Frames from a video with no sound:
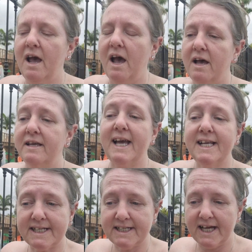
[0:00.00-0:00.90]
uh,
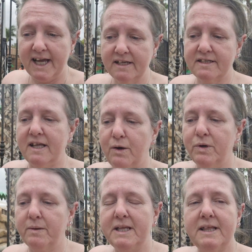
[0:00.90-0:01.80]
yesterday, so that
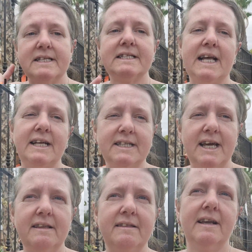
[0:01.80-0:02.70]
would have been
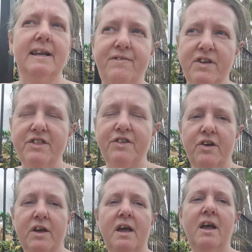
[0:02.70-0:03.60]
Sunday the 11th,
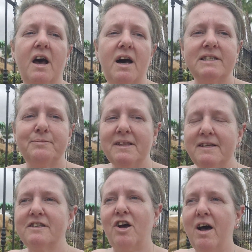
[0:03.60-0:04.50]
I spent the
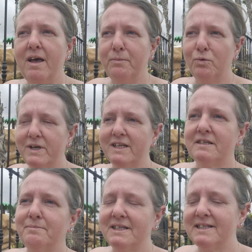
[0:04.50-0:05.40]
entire morning
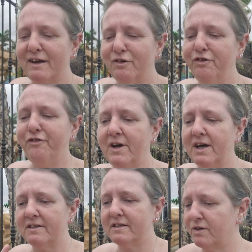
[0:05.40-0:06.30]
to myself.
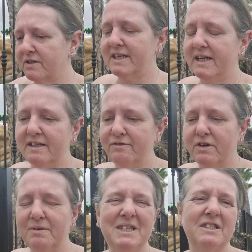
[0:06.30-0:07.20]
Uh, Scott stayed in the
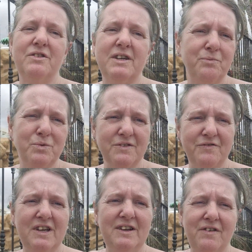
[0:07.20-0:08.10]
room, he wasn't
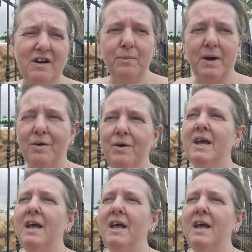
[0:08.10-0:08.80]
feeling very well.